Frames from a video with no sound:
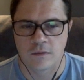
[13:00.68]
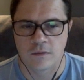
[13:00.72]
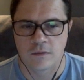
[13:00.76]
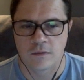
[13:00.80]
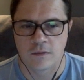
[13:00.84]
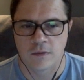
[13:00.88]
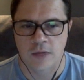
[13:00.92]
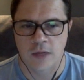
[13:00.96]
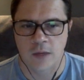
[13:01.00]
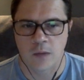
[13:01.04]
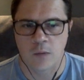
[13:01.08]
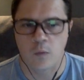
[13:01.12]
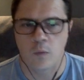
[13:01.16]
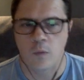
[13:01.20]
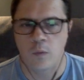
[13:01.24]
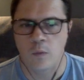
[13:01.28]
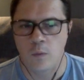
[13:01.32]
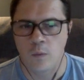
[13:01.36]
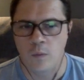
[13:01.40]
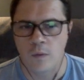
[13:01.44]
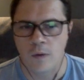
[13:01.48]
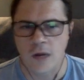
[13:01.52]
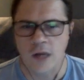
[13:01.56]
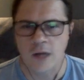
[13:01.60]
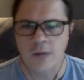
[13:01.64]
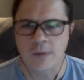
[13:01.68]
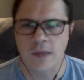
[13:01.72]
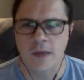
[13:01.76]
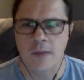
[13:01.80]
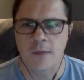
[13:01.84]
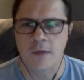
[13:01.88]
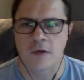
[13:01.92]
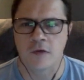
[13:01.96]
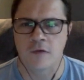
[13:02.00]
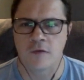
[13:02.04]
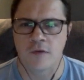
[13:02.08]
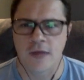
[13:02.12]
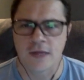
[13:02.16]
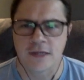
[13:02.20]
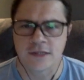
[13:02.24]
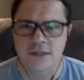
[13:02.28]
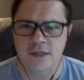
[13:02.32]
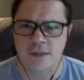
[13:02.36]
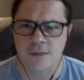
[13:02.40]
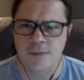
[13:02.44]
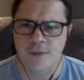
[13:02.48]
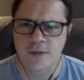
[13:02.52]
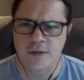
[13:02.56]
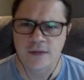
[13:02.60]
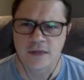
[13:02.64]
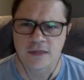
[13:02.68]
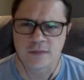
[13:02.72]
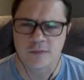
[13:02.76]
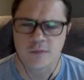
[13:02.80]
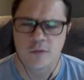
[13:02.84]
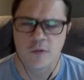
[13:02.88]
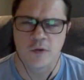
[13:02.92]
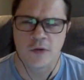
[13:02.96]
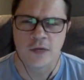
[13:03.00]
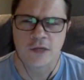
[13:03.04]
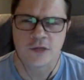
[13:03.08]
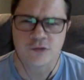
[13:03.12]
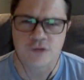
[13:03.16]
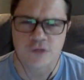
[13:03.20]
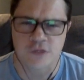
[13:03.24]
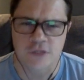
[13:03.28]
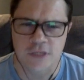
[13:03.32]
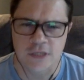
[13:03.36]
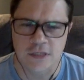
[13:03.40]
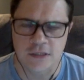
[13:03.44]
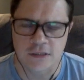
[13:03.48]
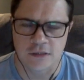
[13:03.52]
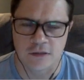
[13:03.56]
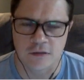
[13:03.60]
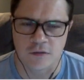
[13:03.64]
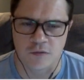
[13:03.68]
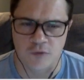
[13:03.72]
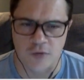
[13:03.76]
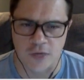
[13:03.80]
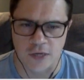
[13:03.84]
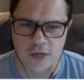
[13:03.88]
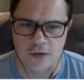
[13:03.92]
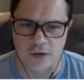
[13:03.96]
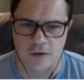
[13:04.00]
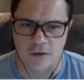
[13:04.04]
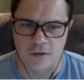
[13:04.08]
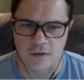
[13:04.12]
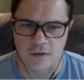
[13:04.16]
okay, we're going to be able to write something that's more interesting to the reader,